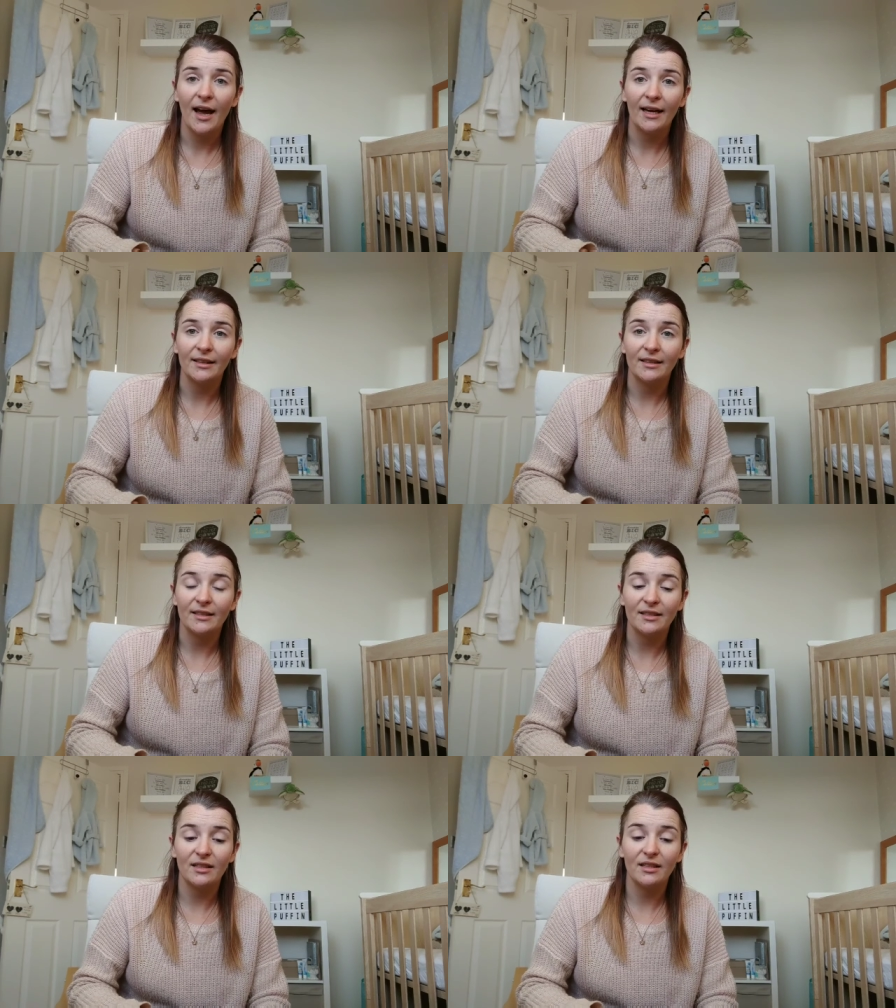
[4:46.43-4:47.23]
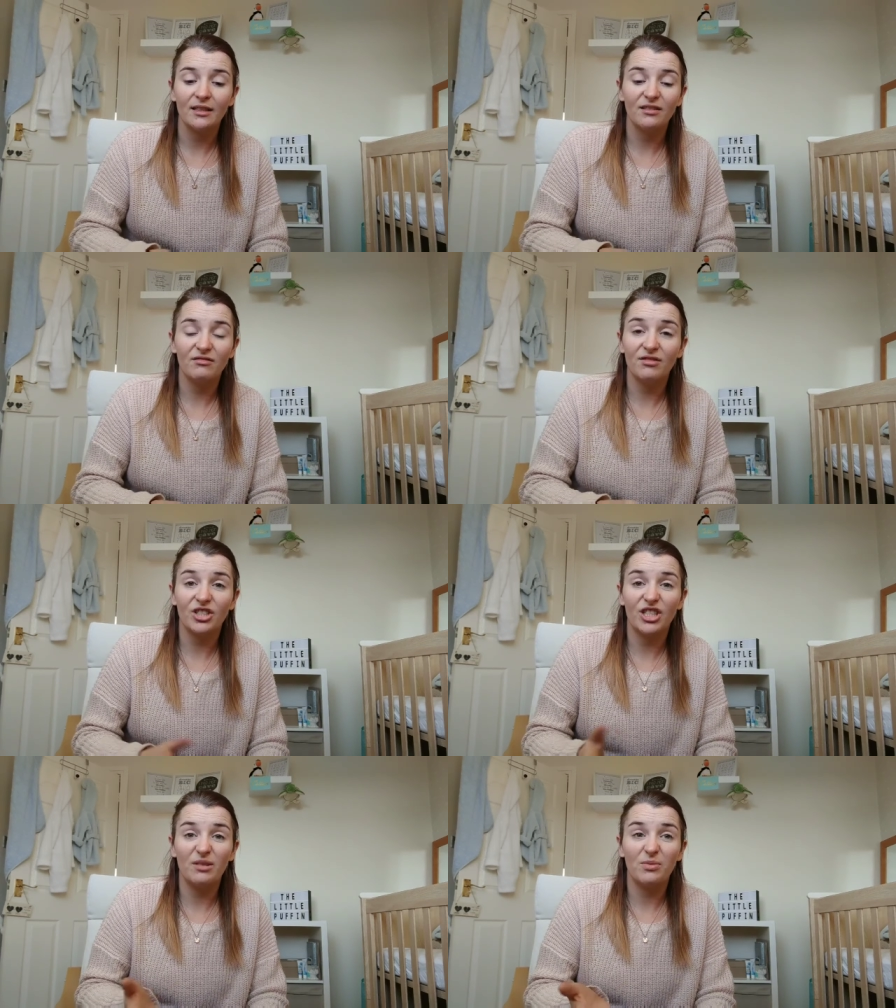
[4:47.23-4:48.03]
and
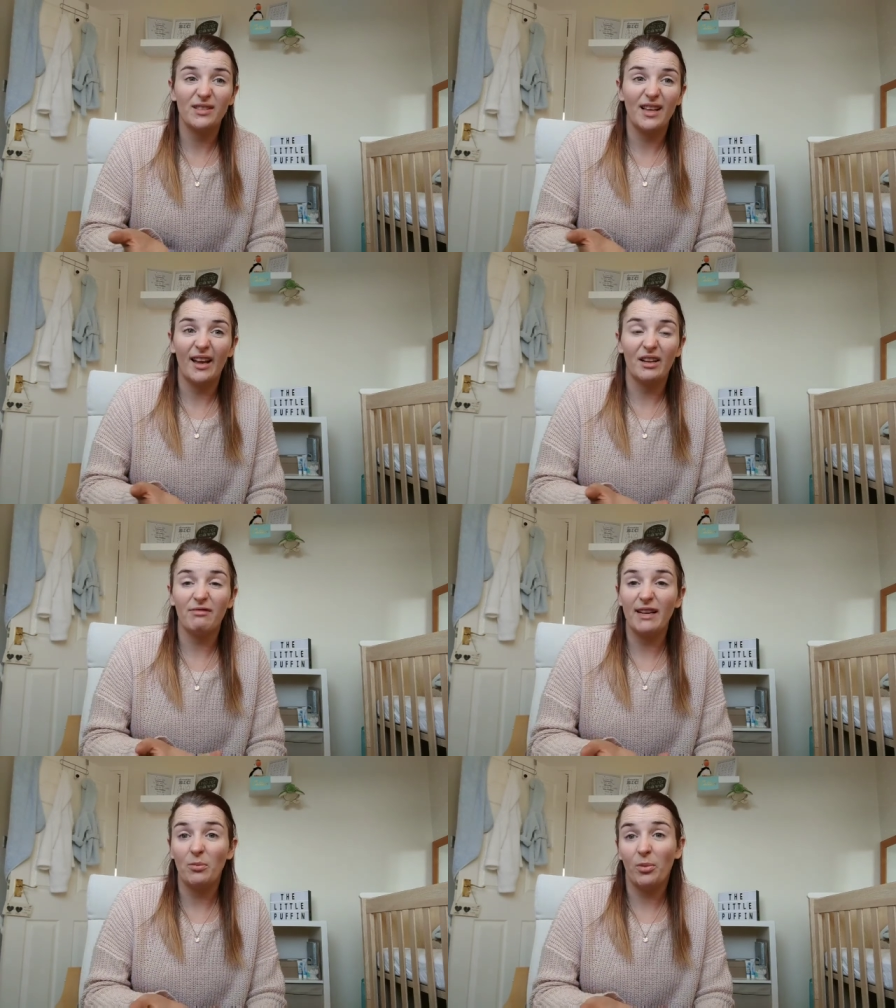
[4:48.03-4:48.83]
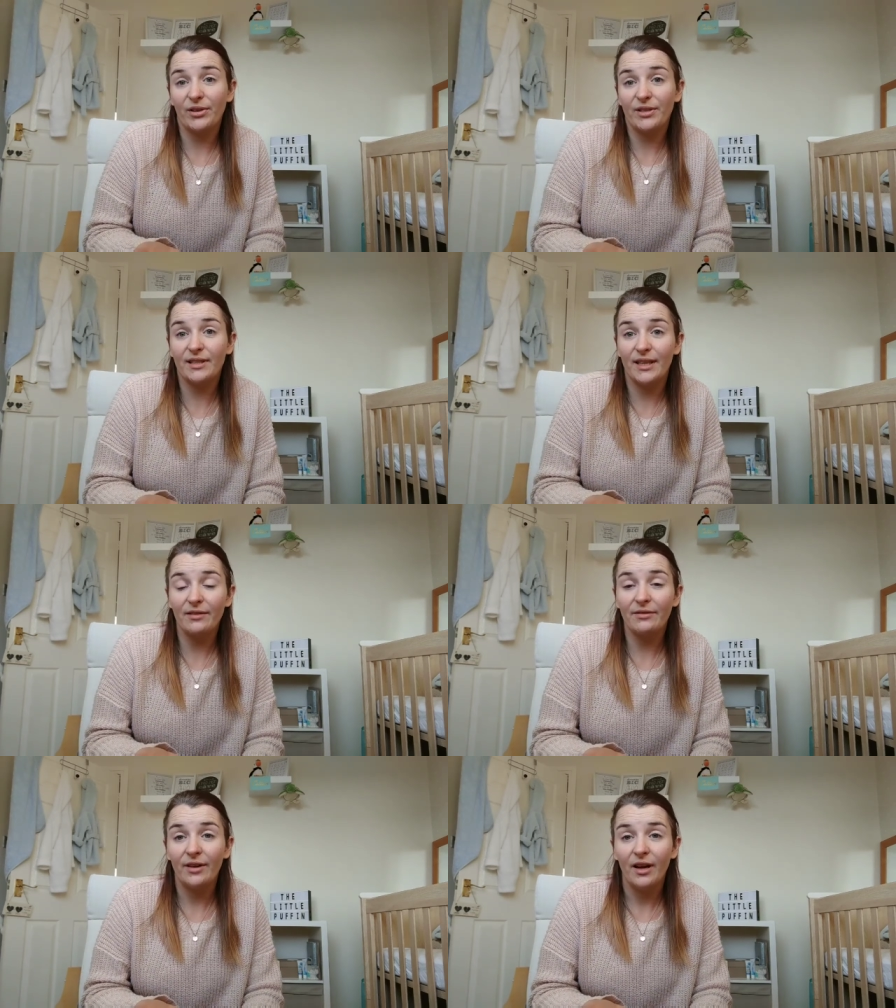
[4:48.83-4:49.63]
she was like really
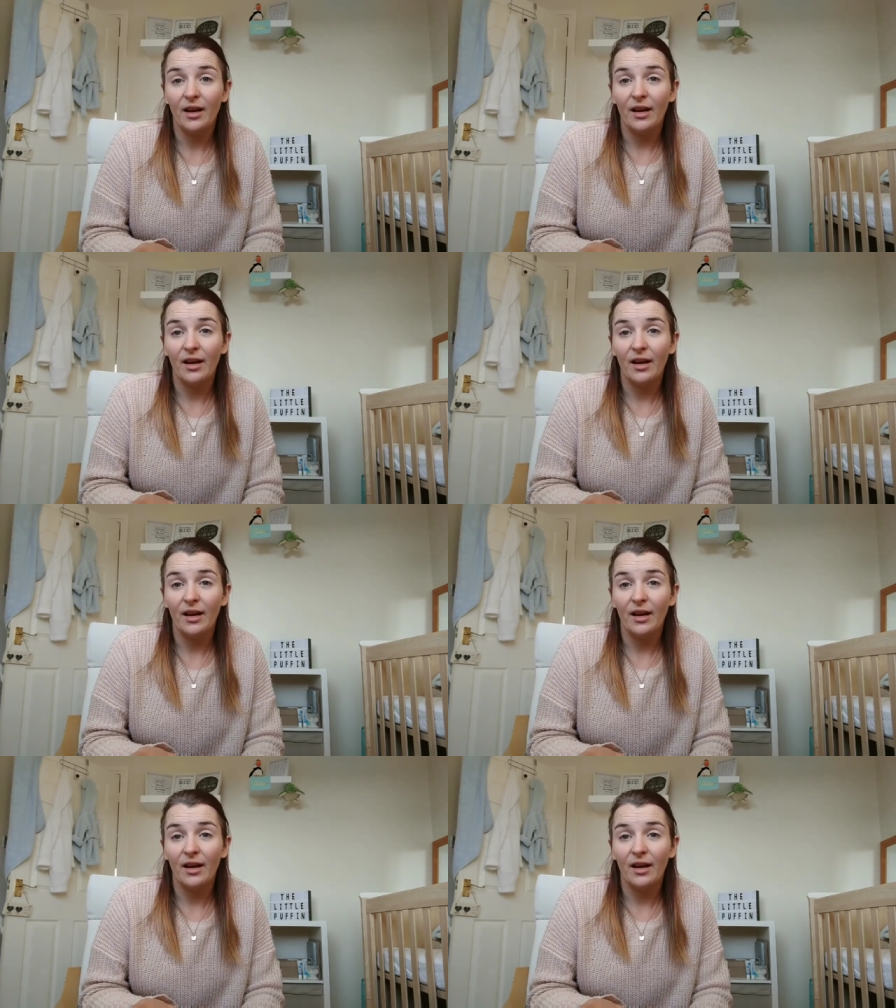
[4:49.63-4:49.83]
positive